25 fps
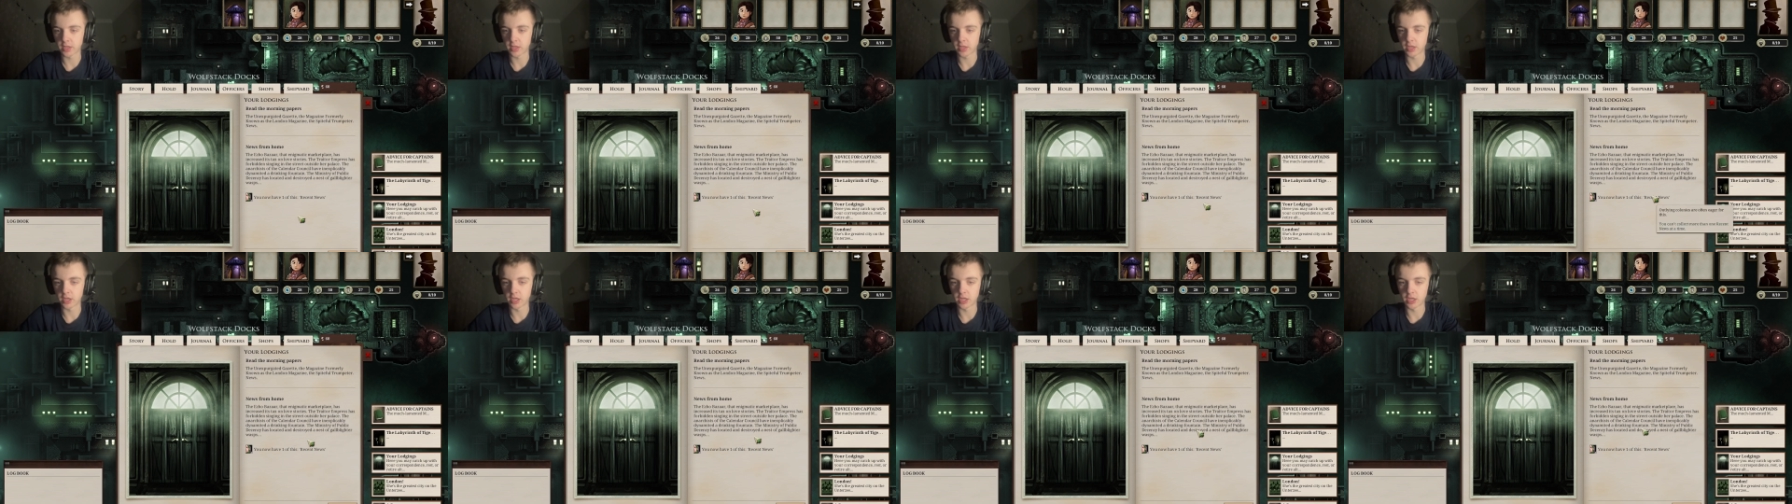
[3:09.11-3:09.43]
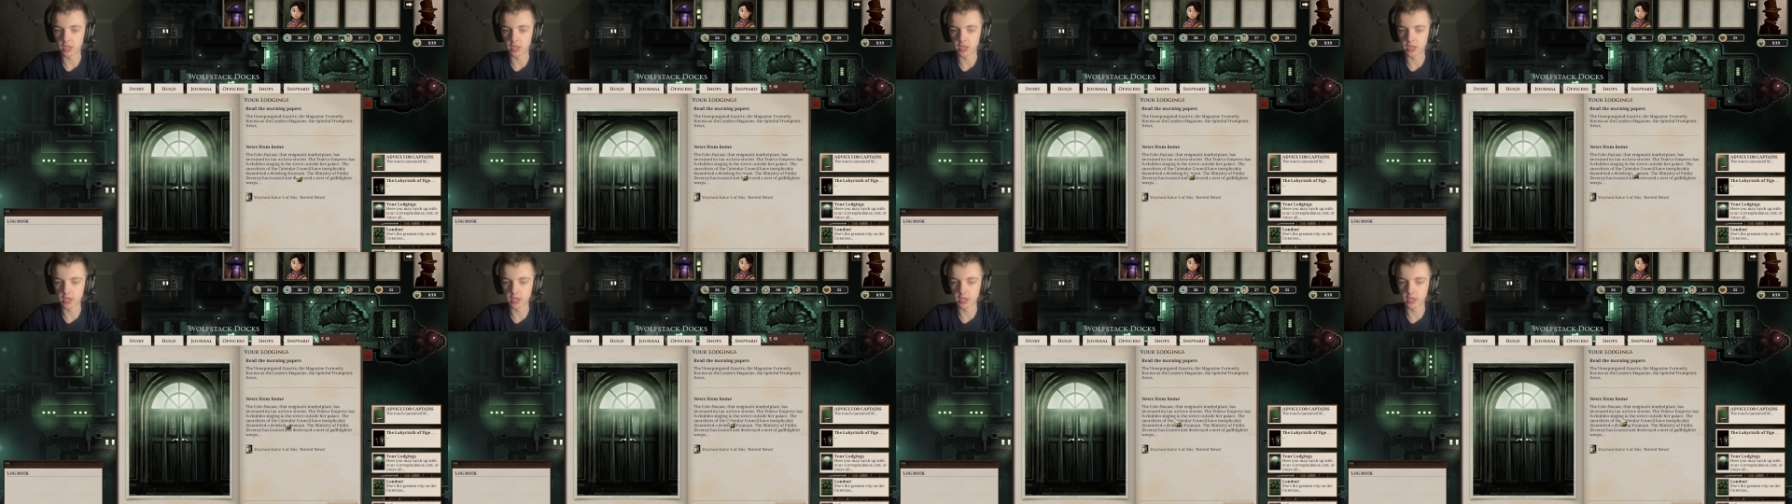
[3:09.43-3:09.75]

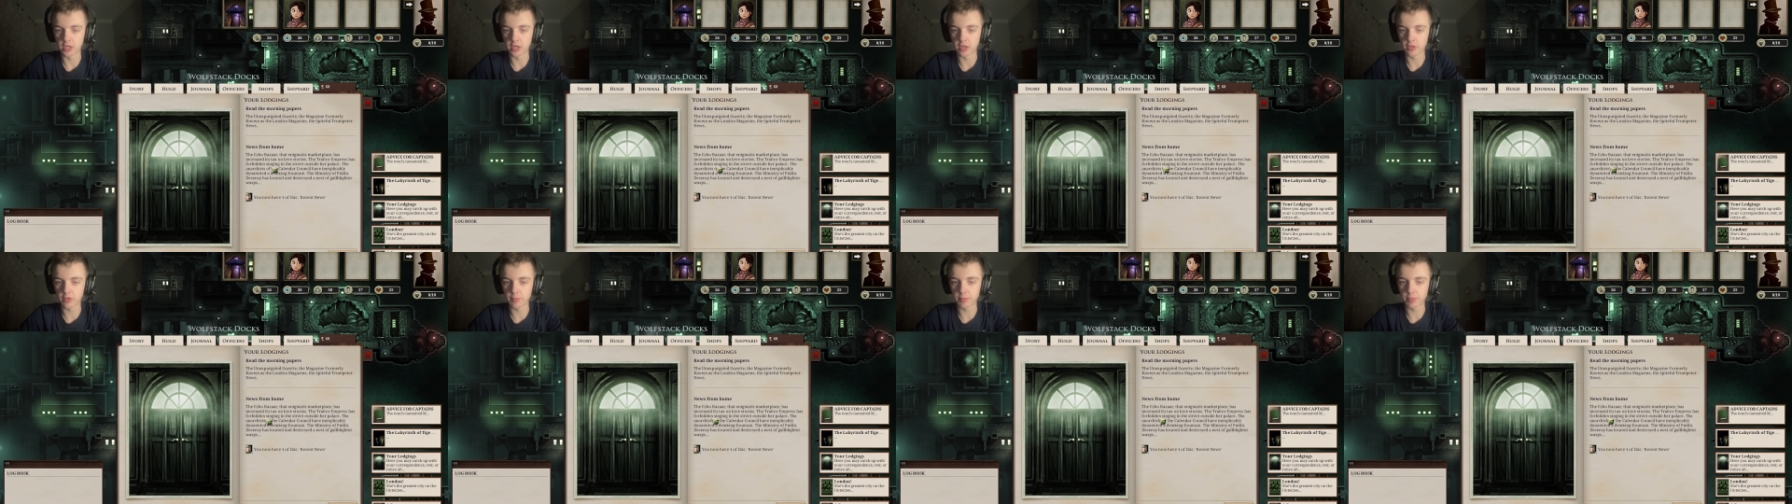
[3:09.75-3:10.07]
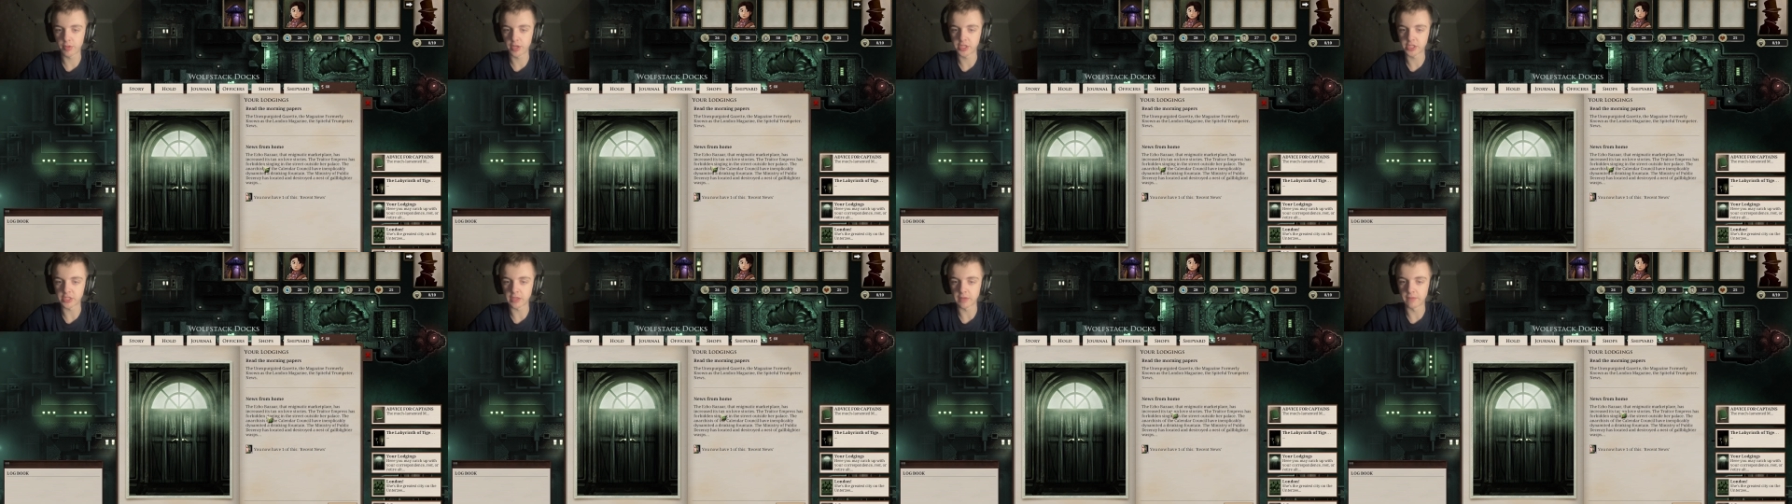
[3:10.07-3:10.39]
Uh, another
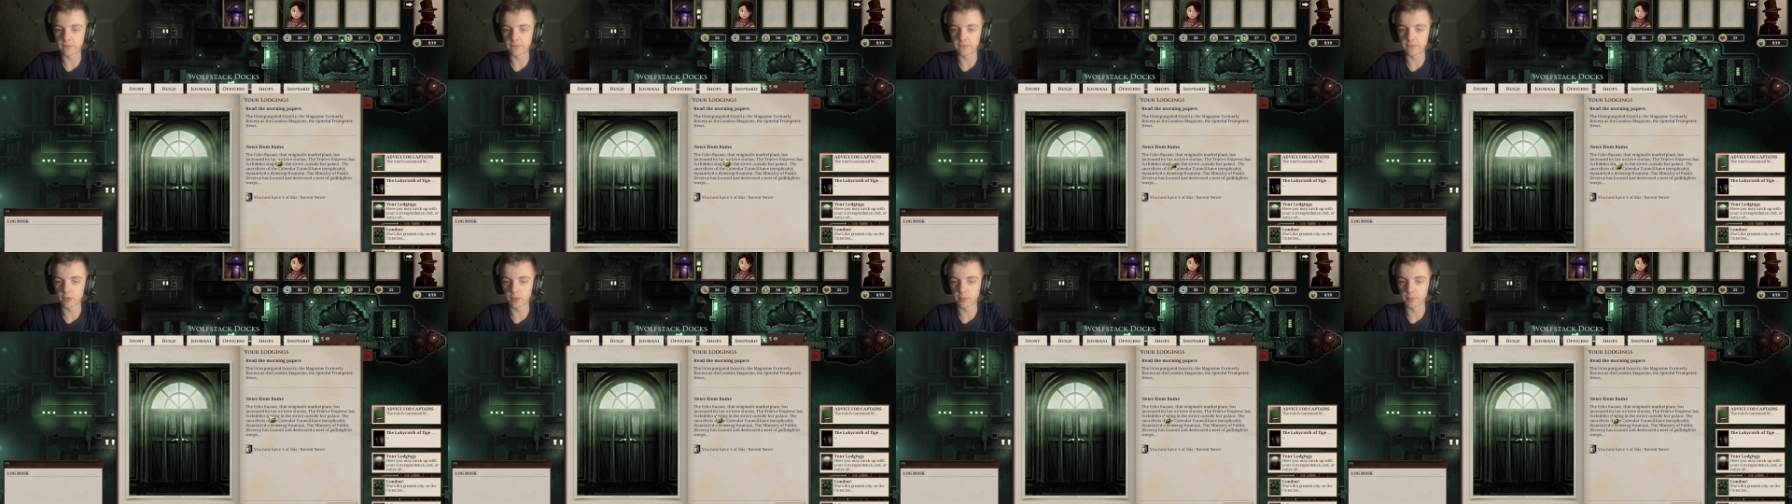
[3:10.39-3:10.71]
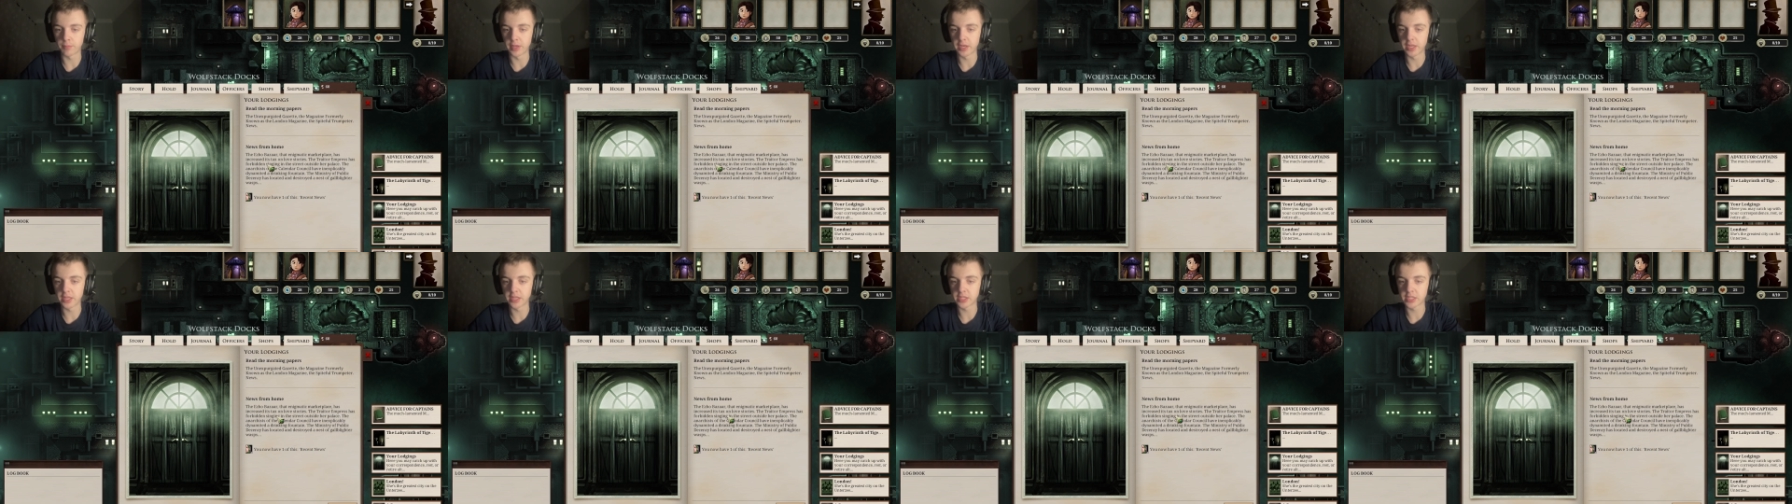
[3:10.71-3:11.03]
place of
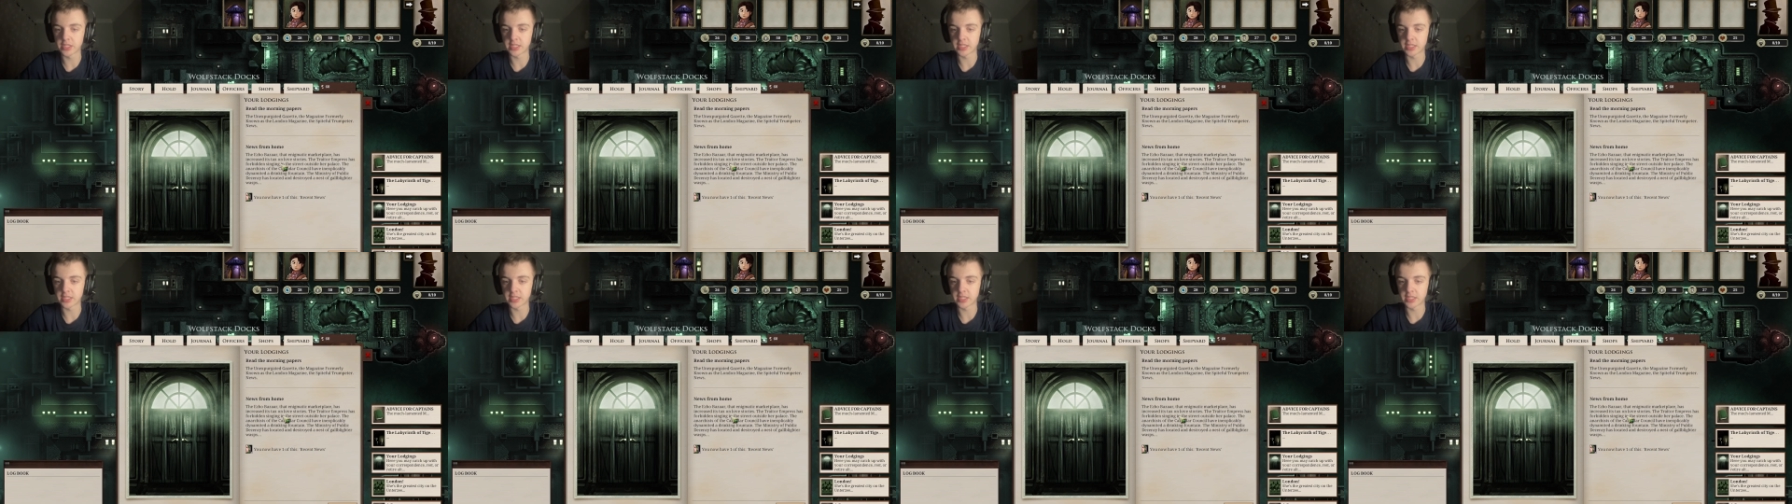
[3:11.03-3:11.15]
forbidden